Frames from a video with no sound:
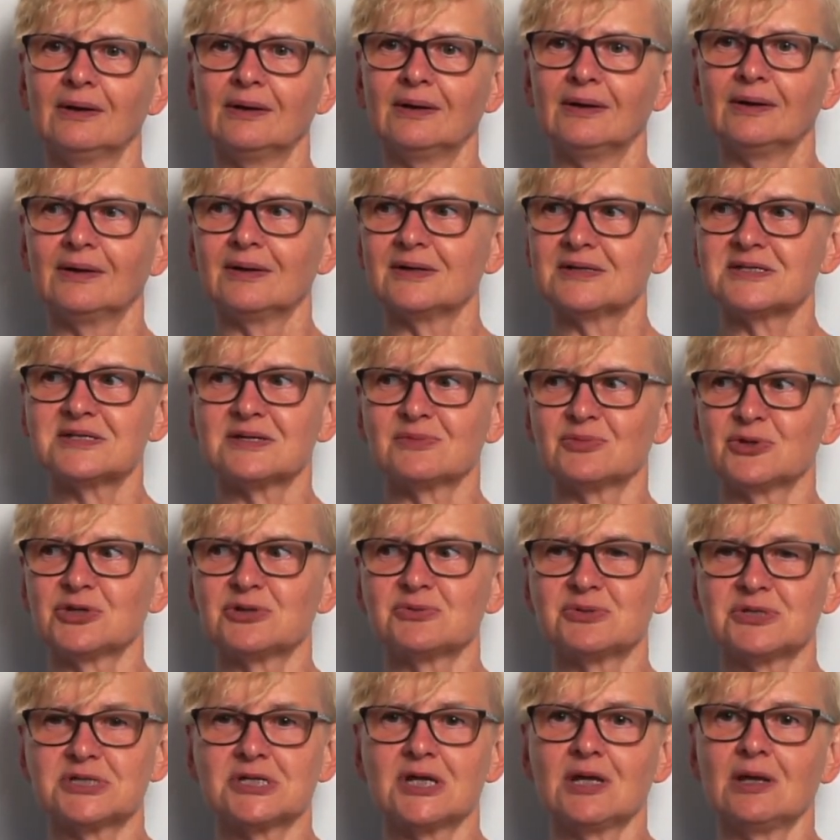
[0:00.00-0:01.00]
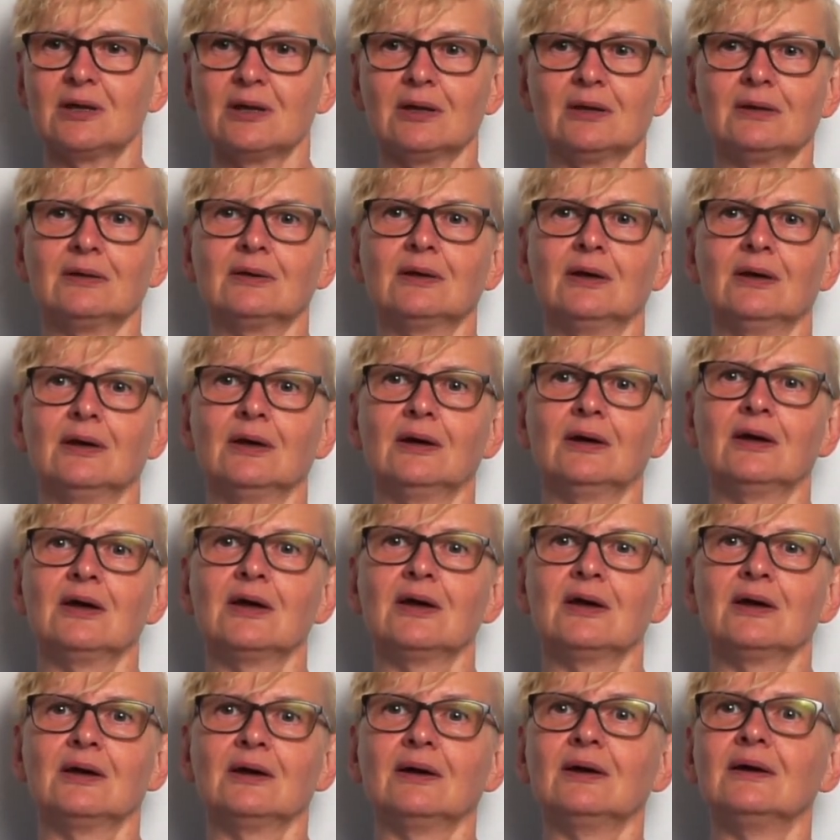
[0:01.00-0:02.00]
And I sometimes say that
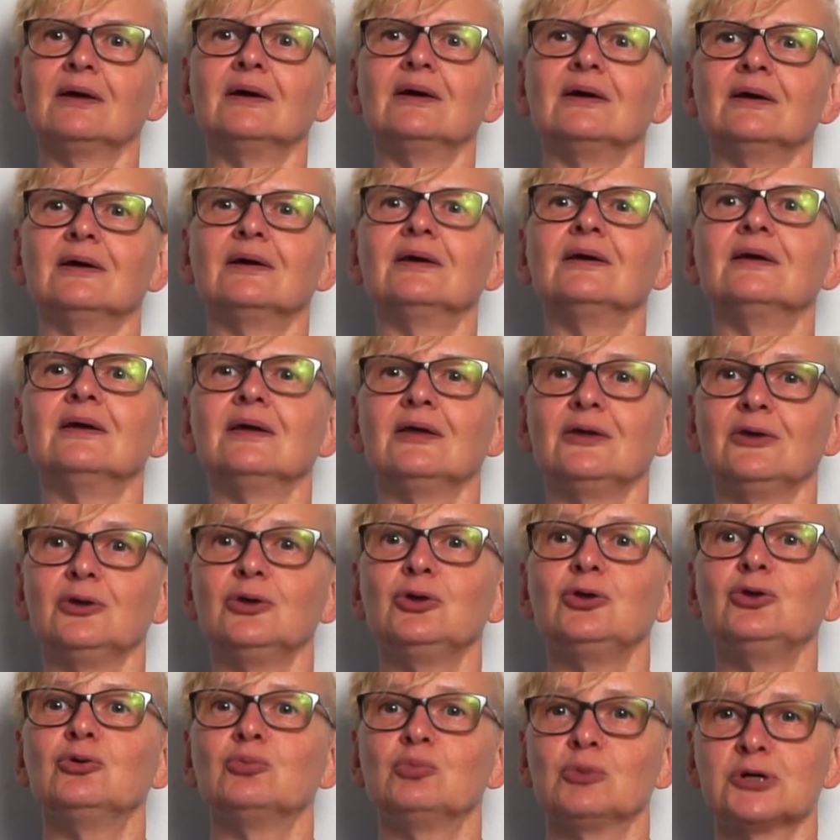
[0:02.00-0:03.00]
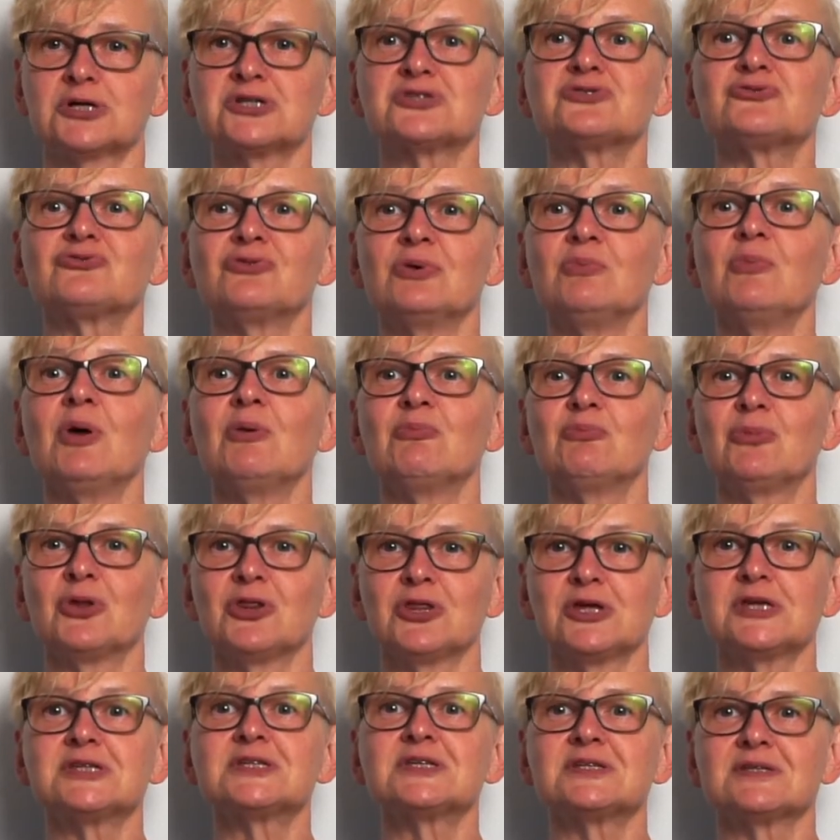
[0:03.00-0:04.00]
you must remember
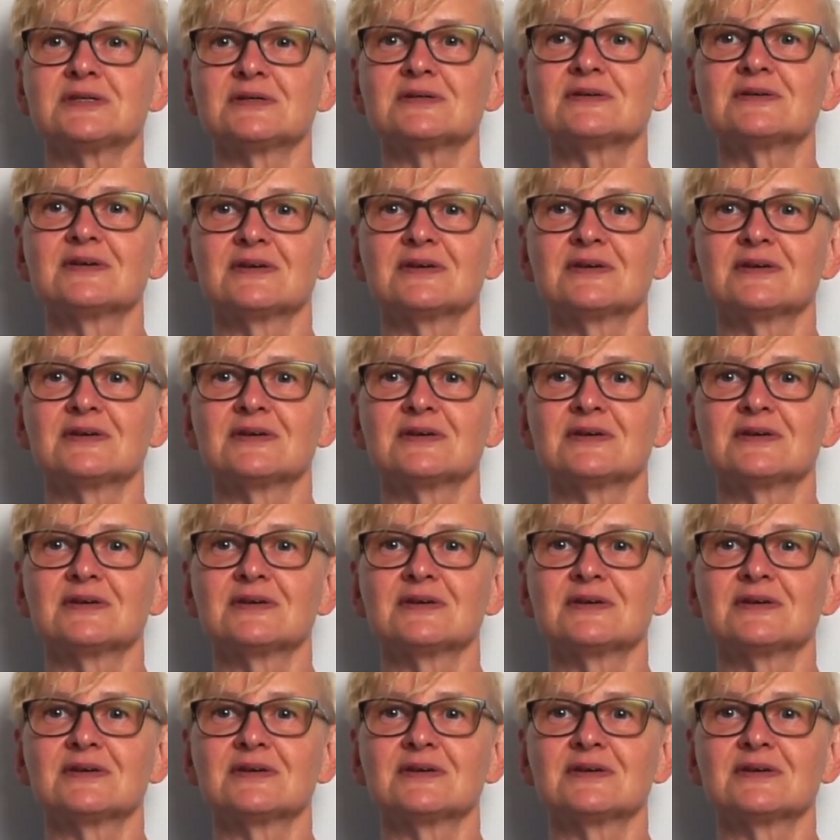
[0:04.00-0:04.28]
this